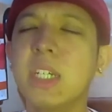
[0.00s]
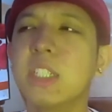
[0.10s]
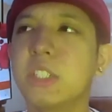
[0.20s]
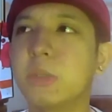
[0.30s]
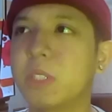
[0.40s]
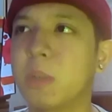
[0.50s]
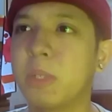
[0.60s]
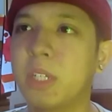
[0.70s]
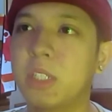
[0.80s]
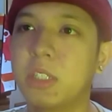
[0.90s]
she was
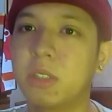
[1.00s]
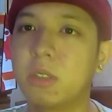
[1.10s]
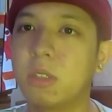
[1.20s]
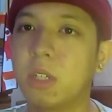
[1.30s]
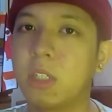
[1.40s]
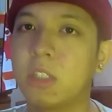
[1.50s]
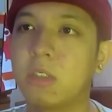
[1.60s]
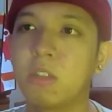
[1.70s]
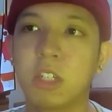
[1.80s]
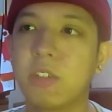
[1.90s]
coming in just, uh,
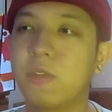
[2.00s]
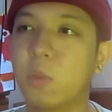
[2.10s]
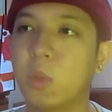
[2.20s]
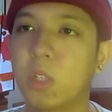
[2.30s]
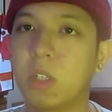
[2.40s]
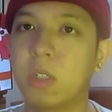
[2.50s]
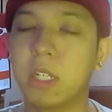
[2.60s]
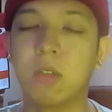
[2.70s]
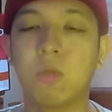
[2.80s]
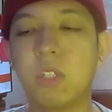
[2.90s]
just looking for,
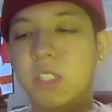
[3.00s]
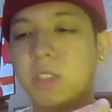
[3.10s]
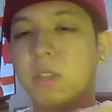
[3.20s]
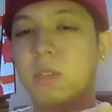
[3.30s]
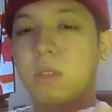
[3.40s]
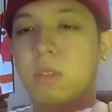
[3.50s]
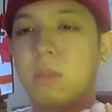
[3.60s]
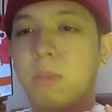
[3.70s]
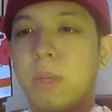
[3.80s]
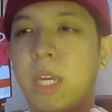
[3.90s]
like, a wrist
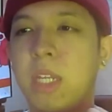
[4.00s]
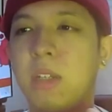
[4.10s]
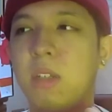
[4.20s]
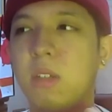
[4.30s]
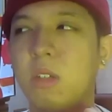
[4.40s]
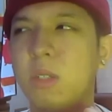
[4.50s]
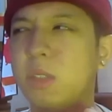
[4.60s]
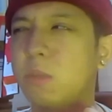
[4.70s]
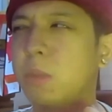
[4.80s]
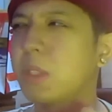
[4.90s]
band, a
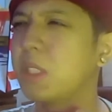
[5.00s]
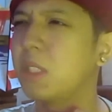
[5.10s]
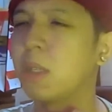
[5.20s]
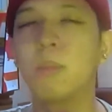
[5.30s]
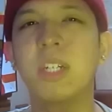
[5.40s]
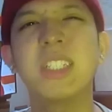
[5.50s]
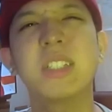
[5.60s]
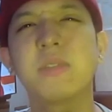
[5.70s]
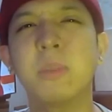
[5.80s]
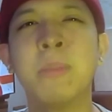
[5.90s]
wrist, what was it? Like a
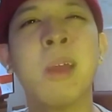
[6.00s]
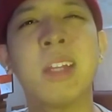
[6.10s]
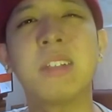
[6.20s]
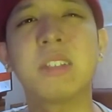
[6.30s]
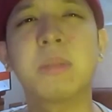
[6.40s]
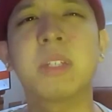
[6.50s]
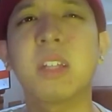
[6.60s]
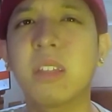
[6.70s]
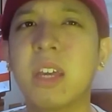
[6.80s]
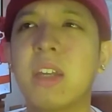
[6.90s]
bracelet for men or something
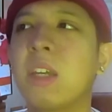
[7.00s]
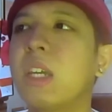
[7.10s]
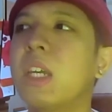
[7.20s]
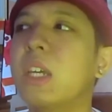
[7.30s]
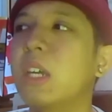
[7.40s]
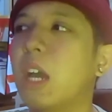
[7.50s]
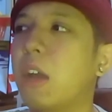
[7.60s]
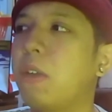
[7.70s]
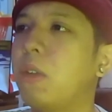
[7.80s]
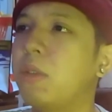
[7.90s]
like that.
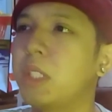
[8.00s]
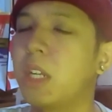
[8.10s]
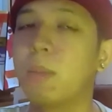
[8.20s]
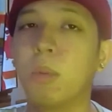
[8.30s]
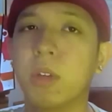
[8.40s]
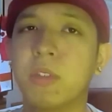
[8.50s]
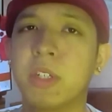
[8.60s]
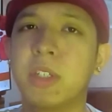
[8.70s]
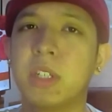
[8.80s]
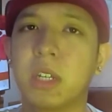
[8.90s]
I don't know if she had a
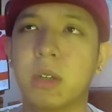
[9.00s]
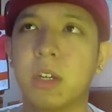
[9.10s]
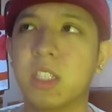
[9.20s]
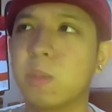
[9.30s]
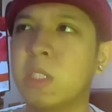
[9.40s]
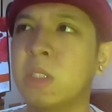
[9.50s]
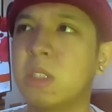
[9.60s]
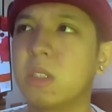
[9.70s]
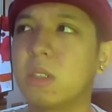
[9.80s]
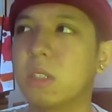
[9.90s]
boyfriend or, like, a
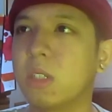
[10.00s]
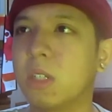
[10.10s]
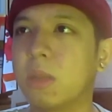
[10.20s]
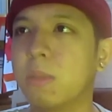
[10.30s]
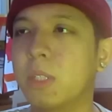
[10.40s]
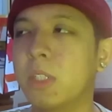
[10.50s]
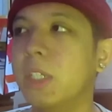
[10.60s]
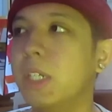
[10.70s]
husband, uh, but